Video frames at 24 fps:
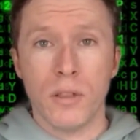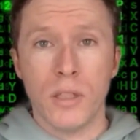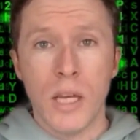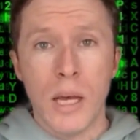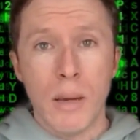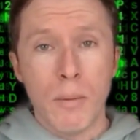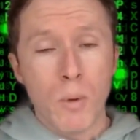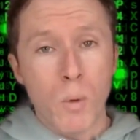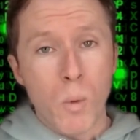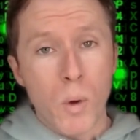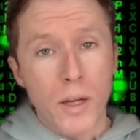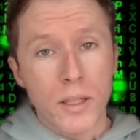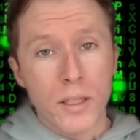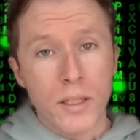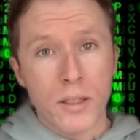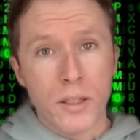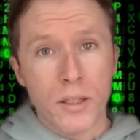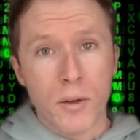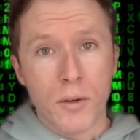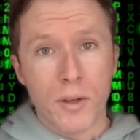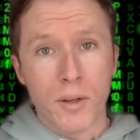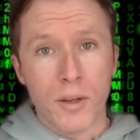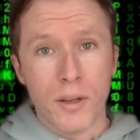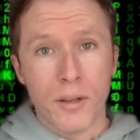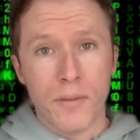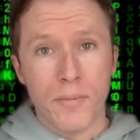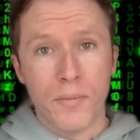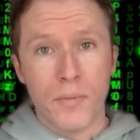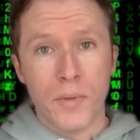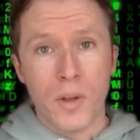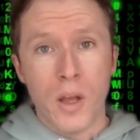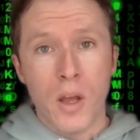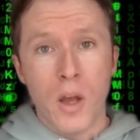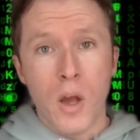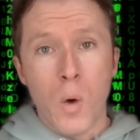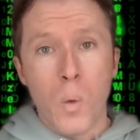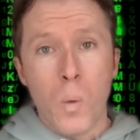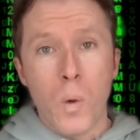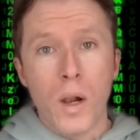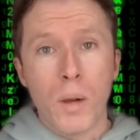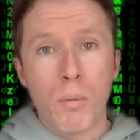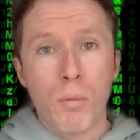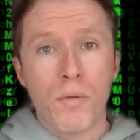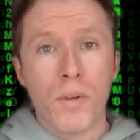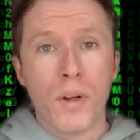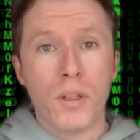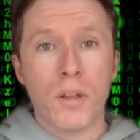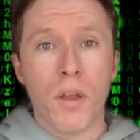But why is it so good? Well, it
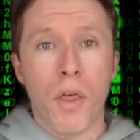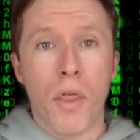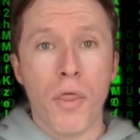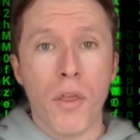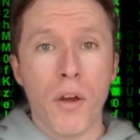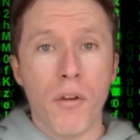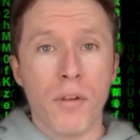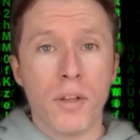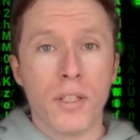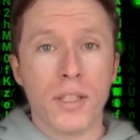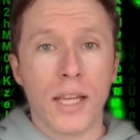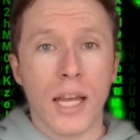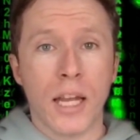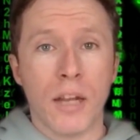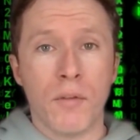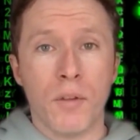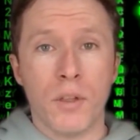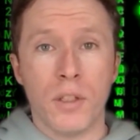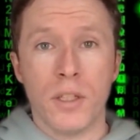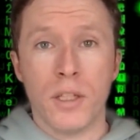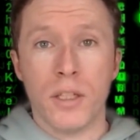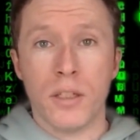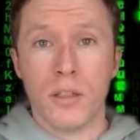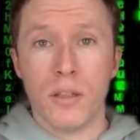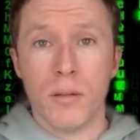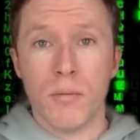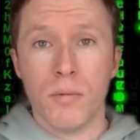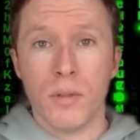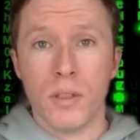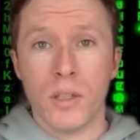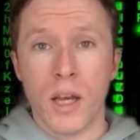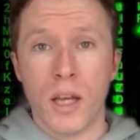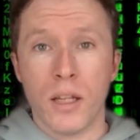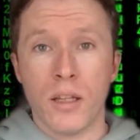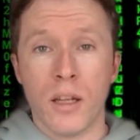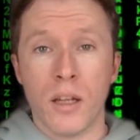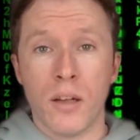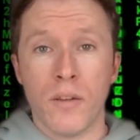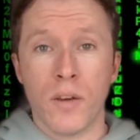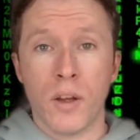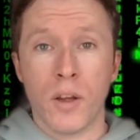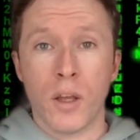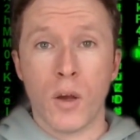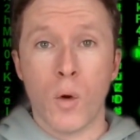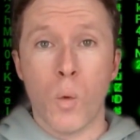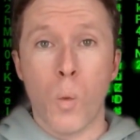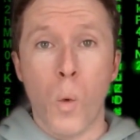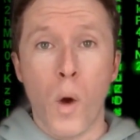provides a thorough scan of your systems, identifying
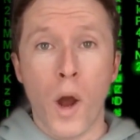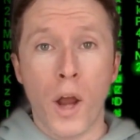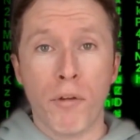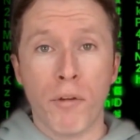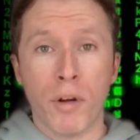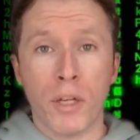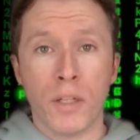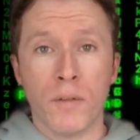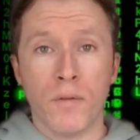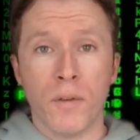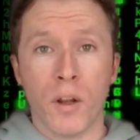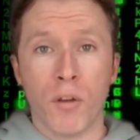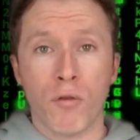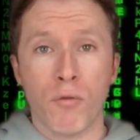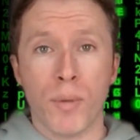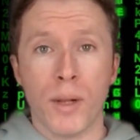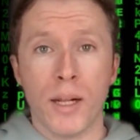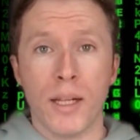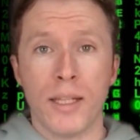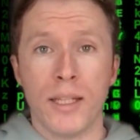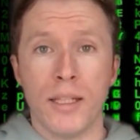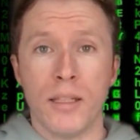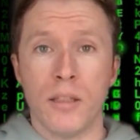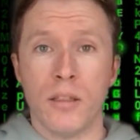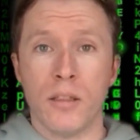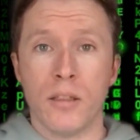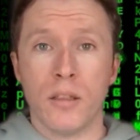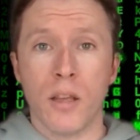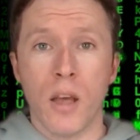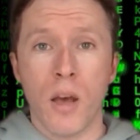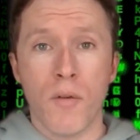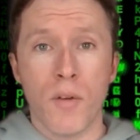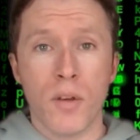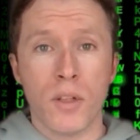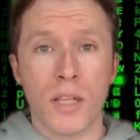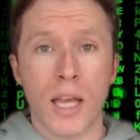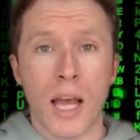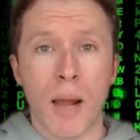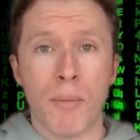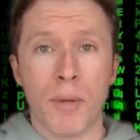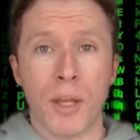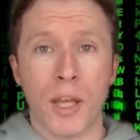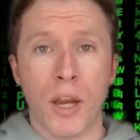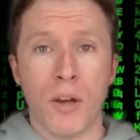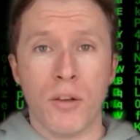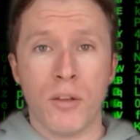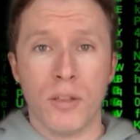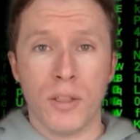a wide range of vulnerabilities in servers,
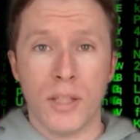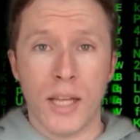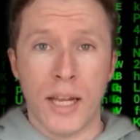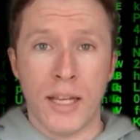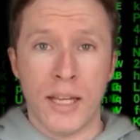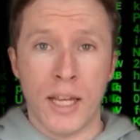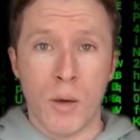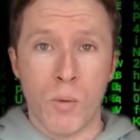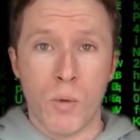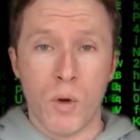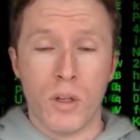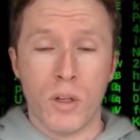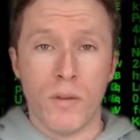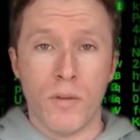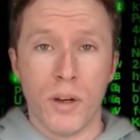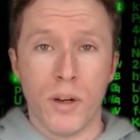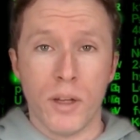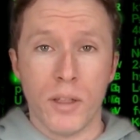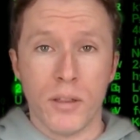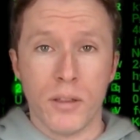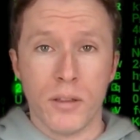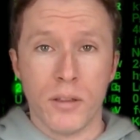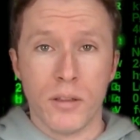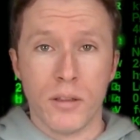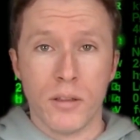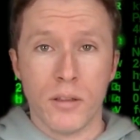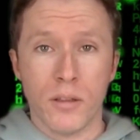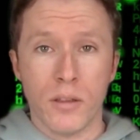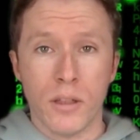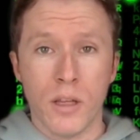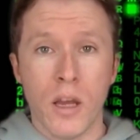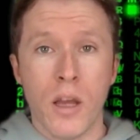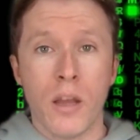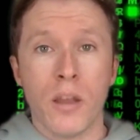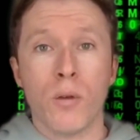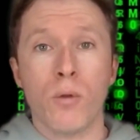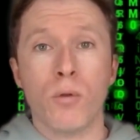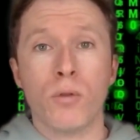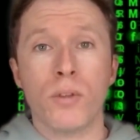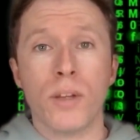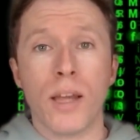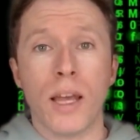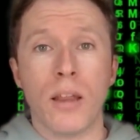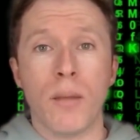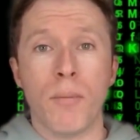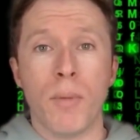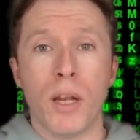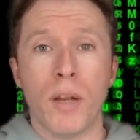applications, and network devices. You also
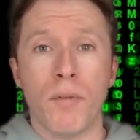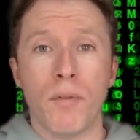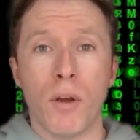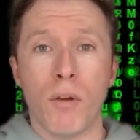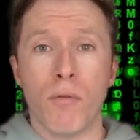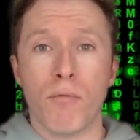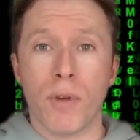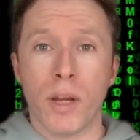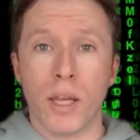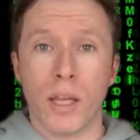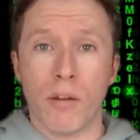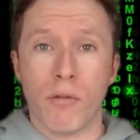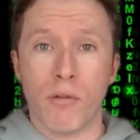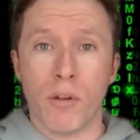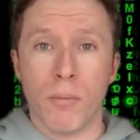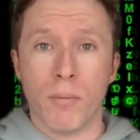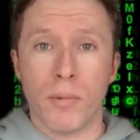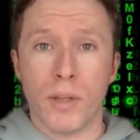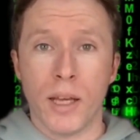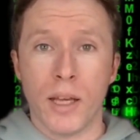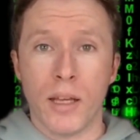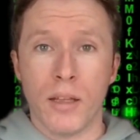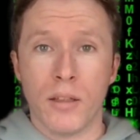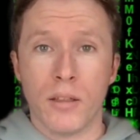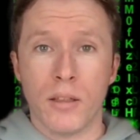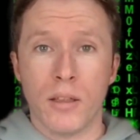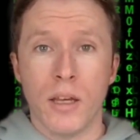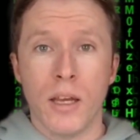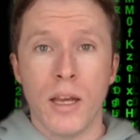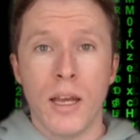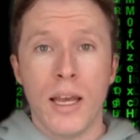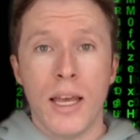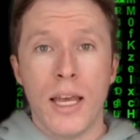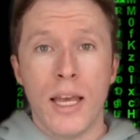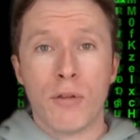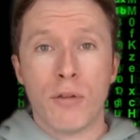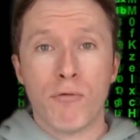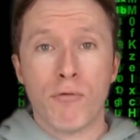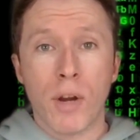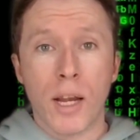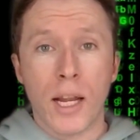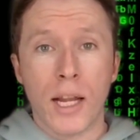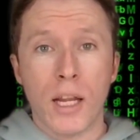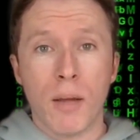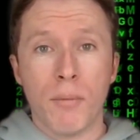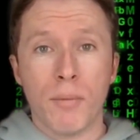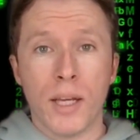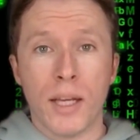get the benefit of regular updates. It's
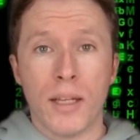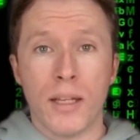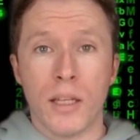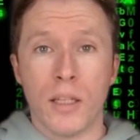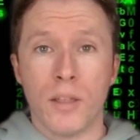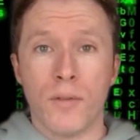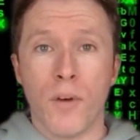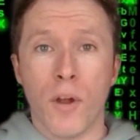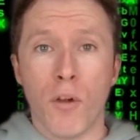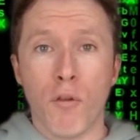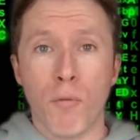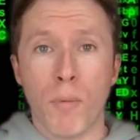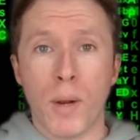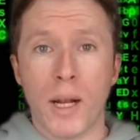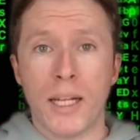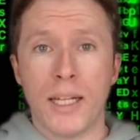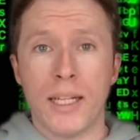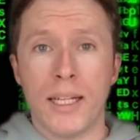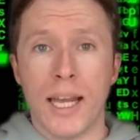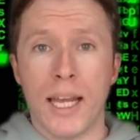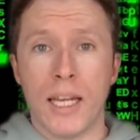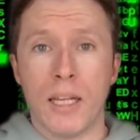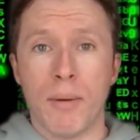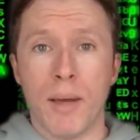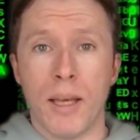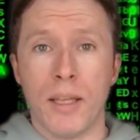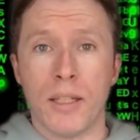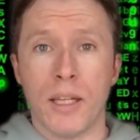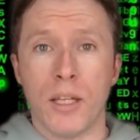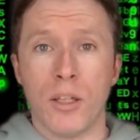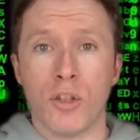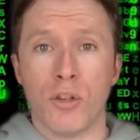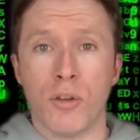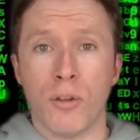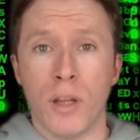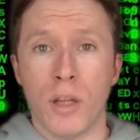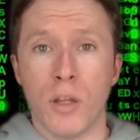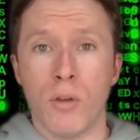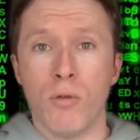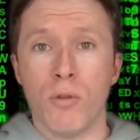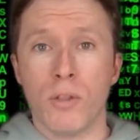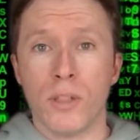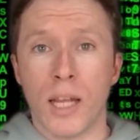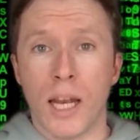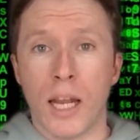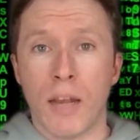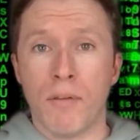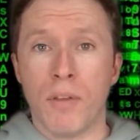regularly updating its vulnerability database, ensuring that you're
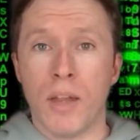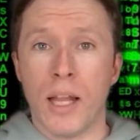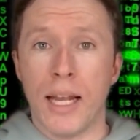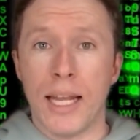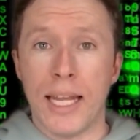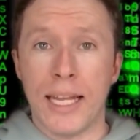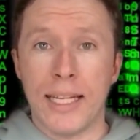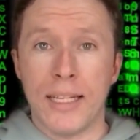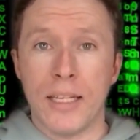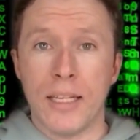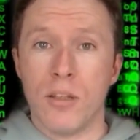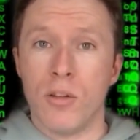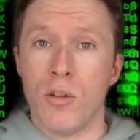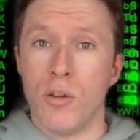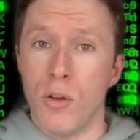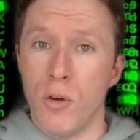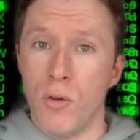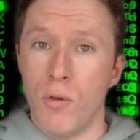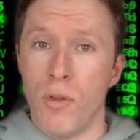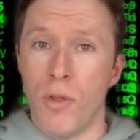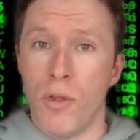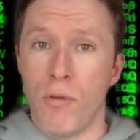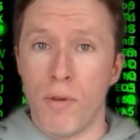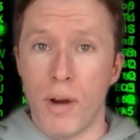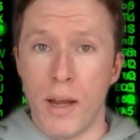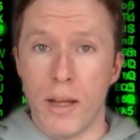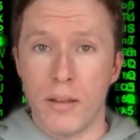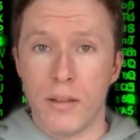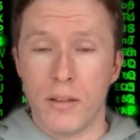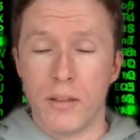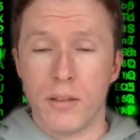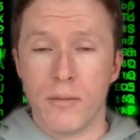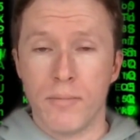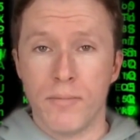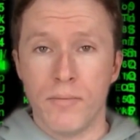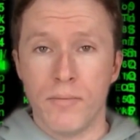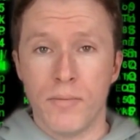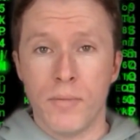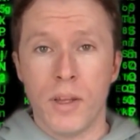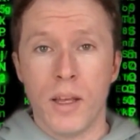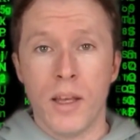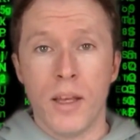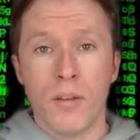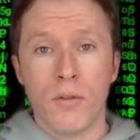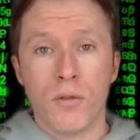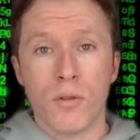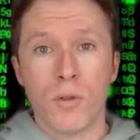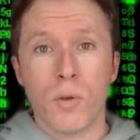scanning for the latest known threats.
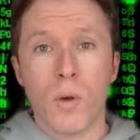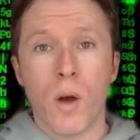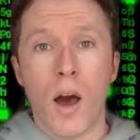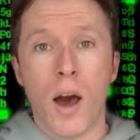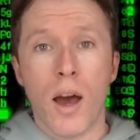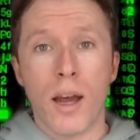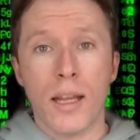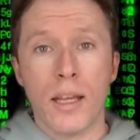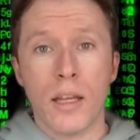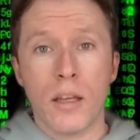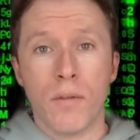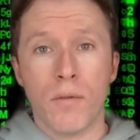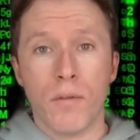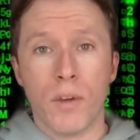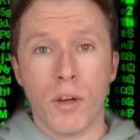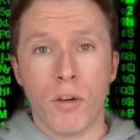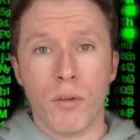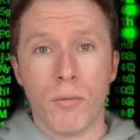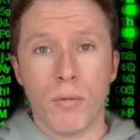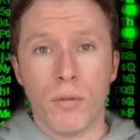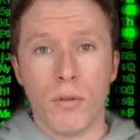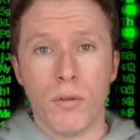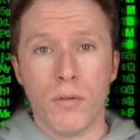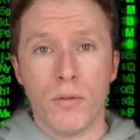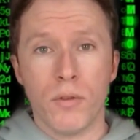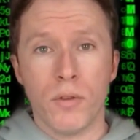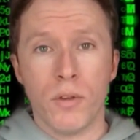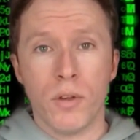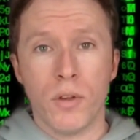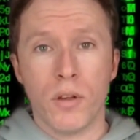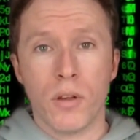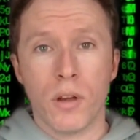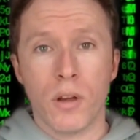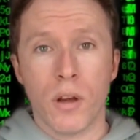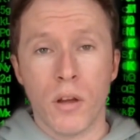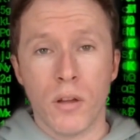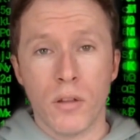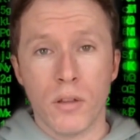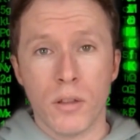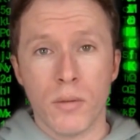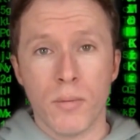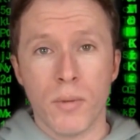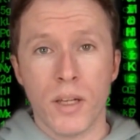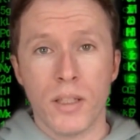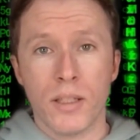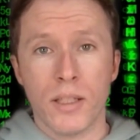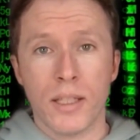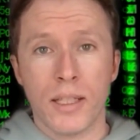It's also highly configurable, so you can
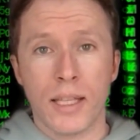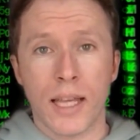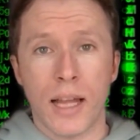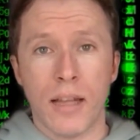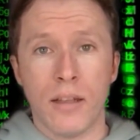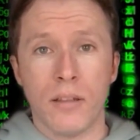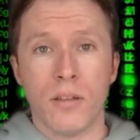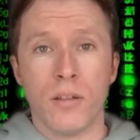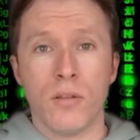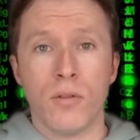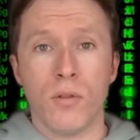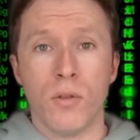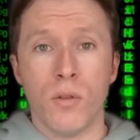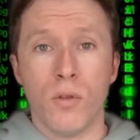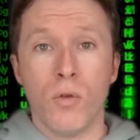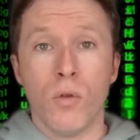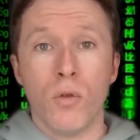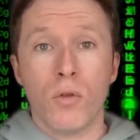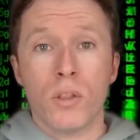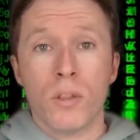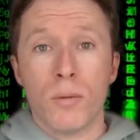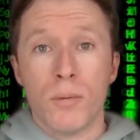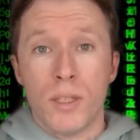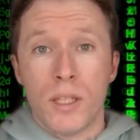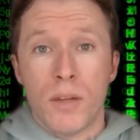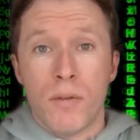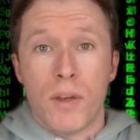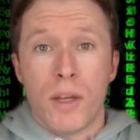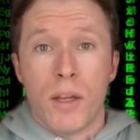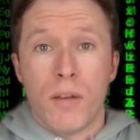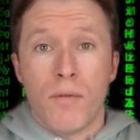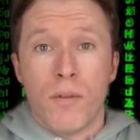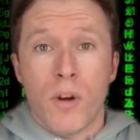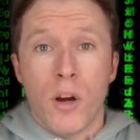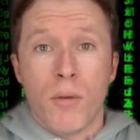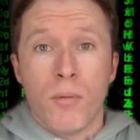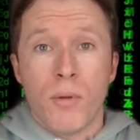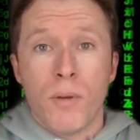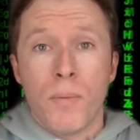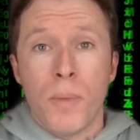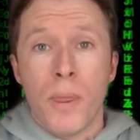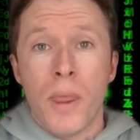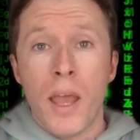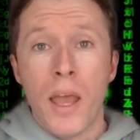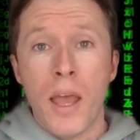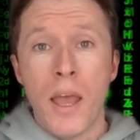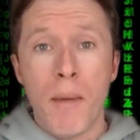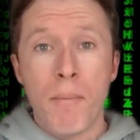customize the scans to suit your specific environment,
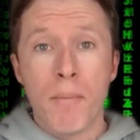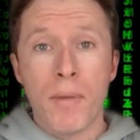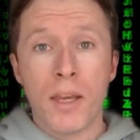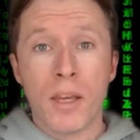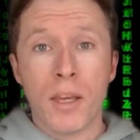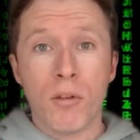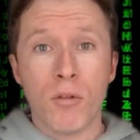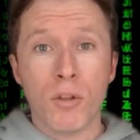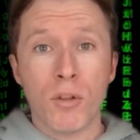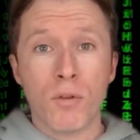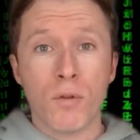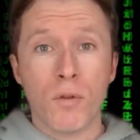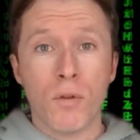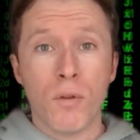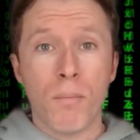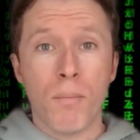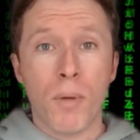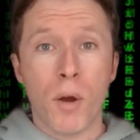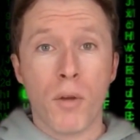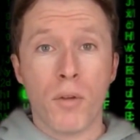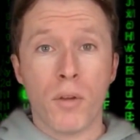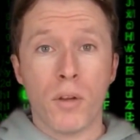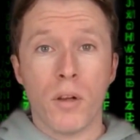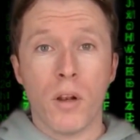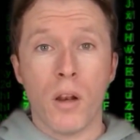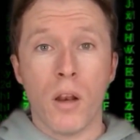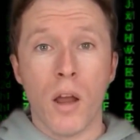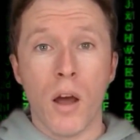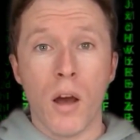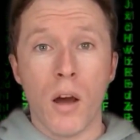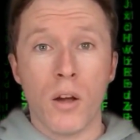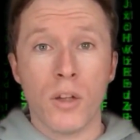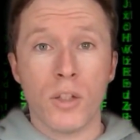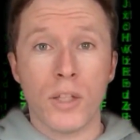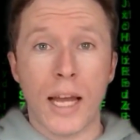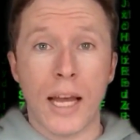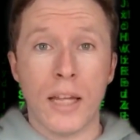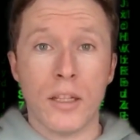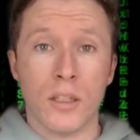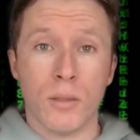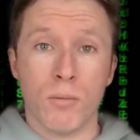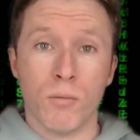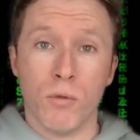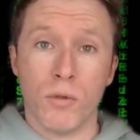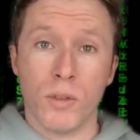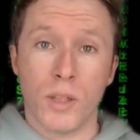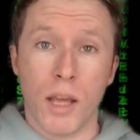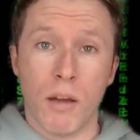making it useful for both large and
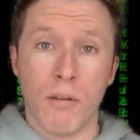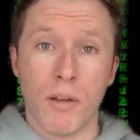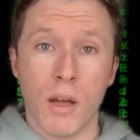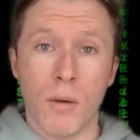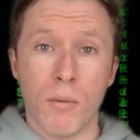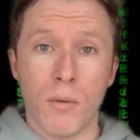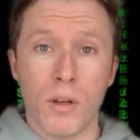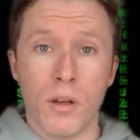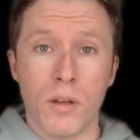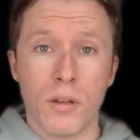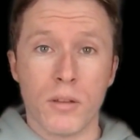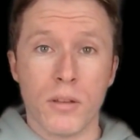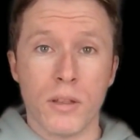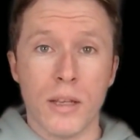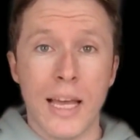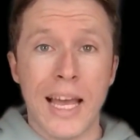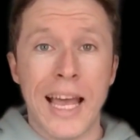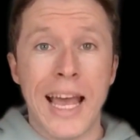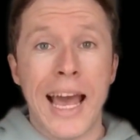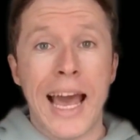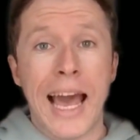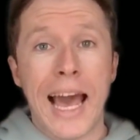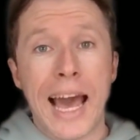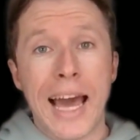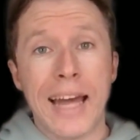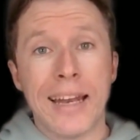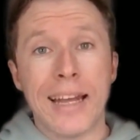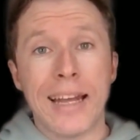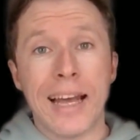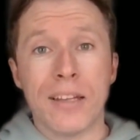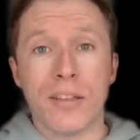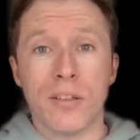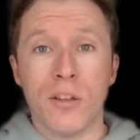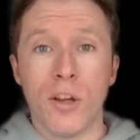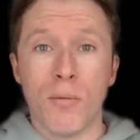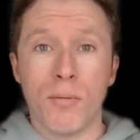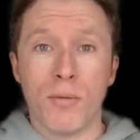small scale networks. And as an open